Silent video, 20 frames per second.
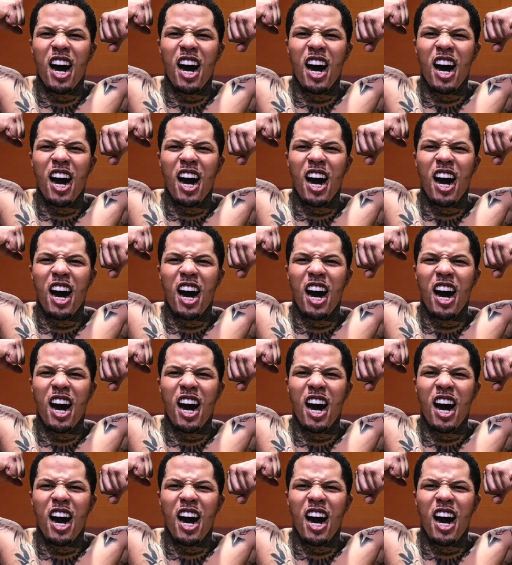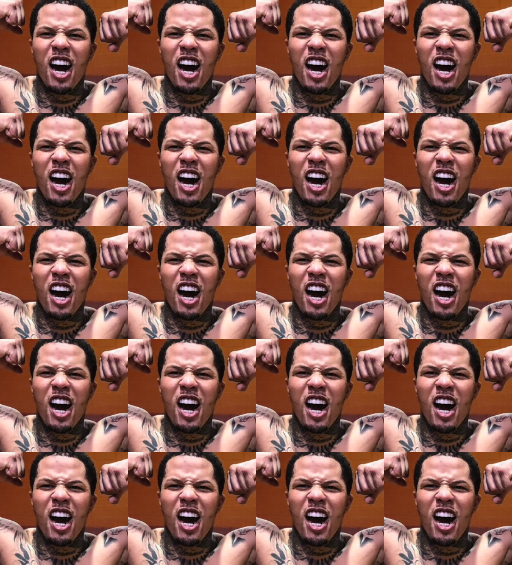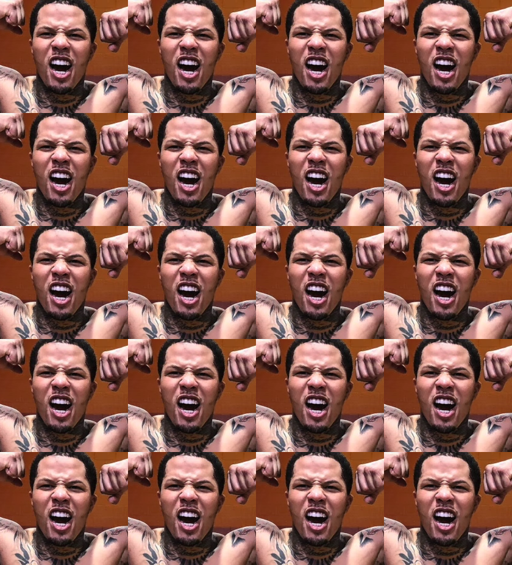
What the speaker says: (no lip movement)